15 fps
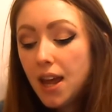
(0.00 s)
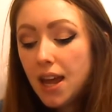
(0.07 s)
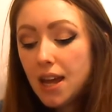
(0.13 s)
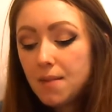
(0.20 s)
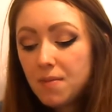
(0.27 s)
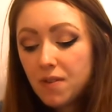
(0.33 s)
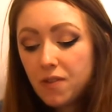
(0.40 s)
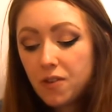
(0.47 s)

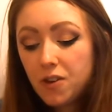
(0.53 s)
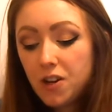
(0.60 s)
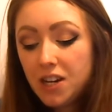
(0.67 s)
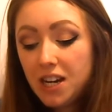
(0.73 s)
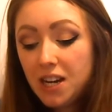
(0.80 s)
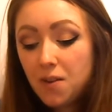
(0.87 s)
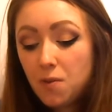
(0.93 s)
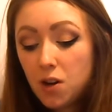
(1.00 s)
If you're not
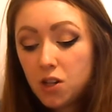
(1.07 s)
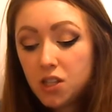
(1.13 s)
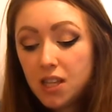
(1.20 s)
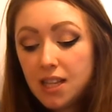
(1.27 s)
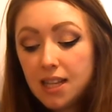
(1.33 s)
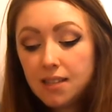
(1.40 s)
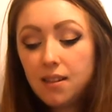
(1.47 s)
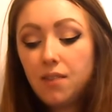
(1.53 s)
in any rush,
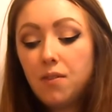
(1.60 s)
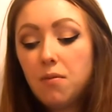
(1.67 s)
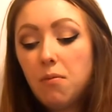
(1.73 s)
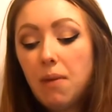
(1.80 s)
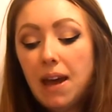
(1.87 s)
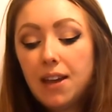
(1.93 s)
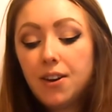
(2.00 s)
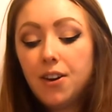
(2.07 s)
then that's even
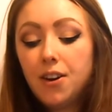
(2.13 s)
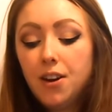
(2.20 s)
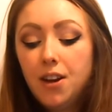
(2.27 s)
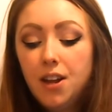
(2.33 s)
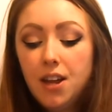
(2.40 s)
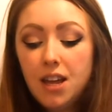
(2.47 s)
better.